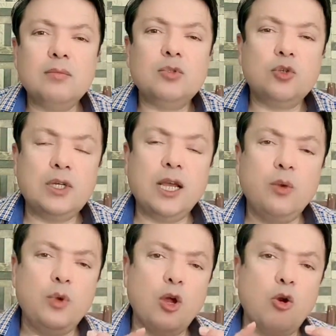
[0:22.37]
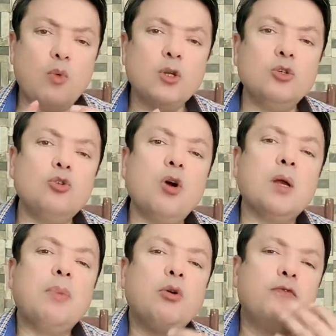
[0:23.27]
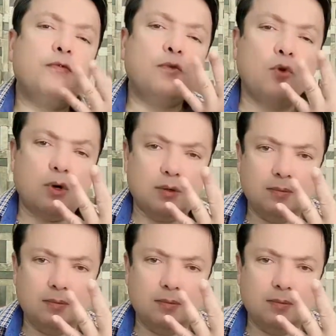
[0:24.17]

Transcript: Today we are going to talk about four